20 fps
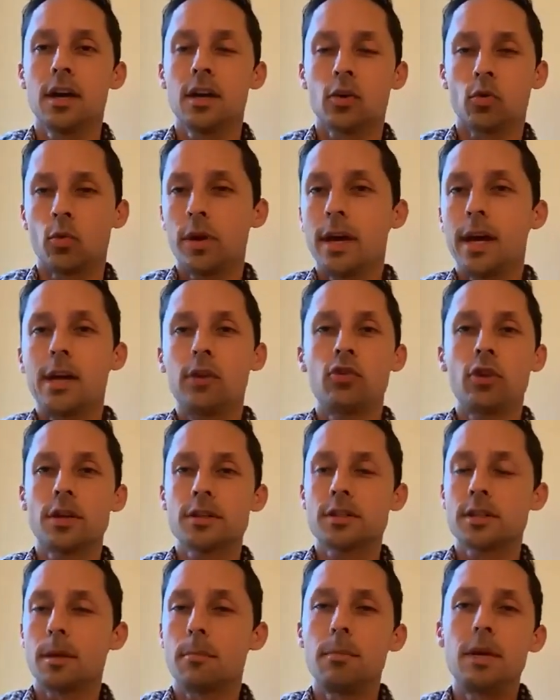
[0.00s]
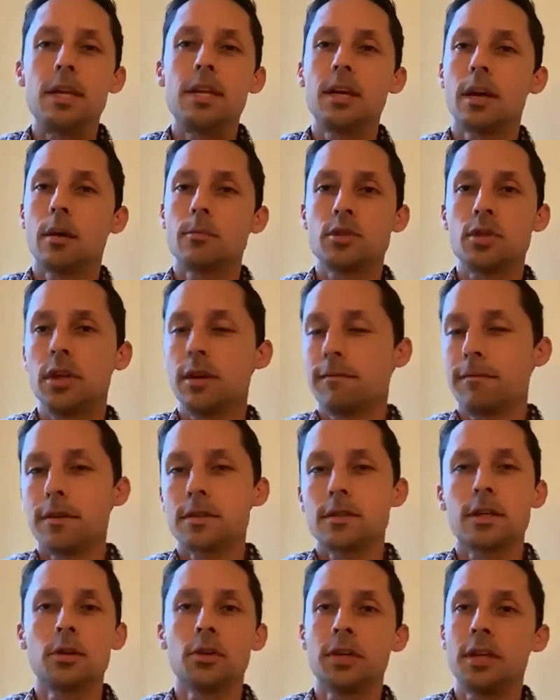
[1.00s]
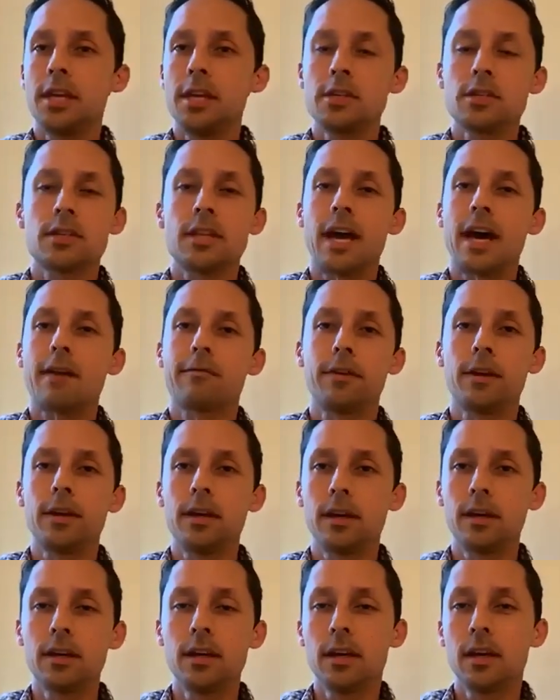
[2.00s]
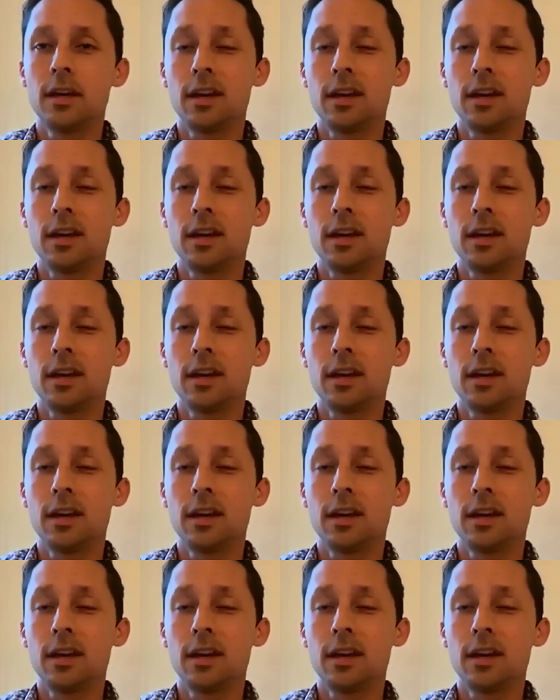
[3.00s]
reagents, the mediums, you need facilities, staffing.